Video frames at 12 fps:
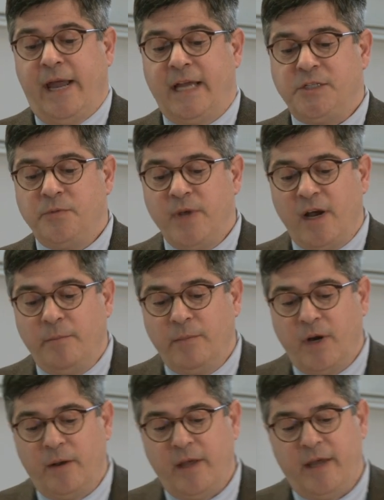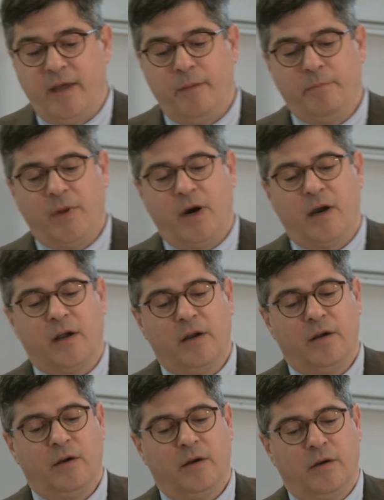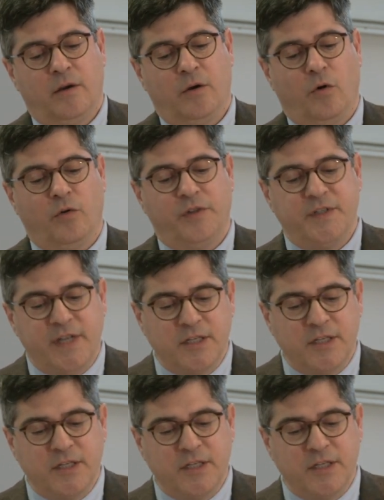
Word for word: As we um, uh, uh embark on this